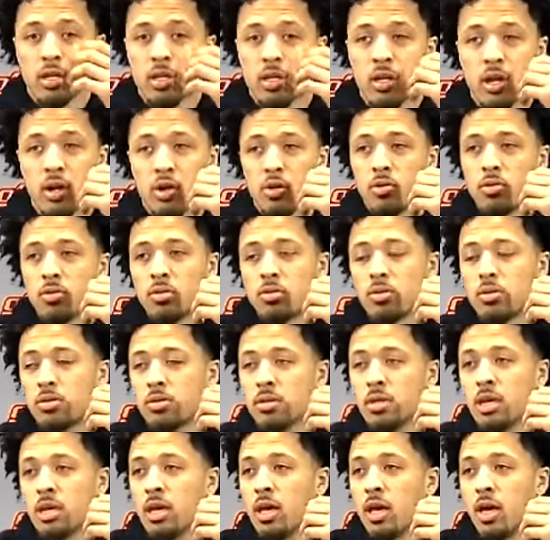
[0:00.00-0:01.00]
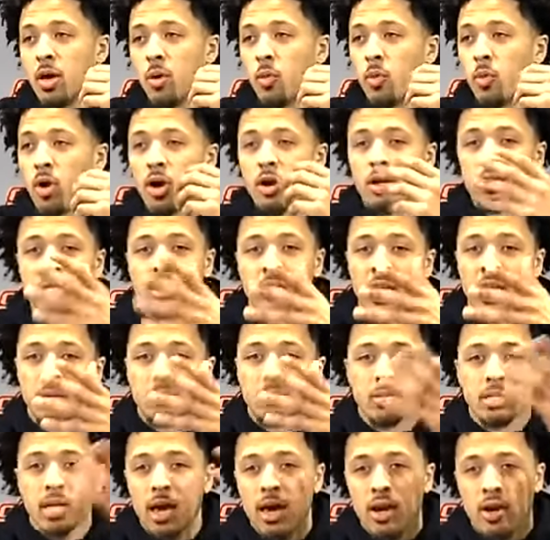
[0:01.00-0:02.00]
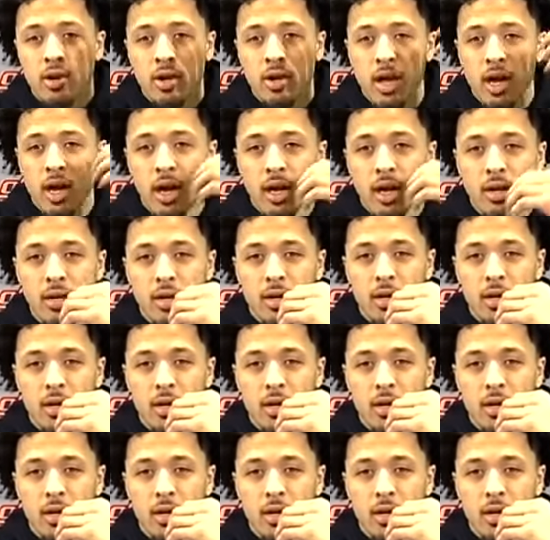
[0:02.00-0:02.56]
know, we're on the same side or not.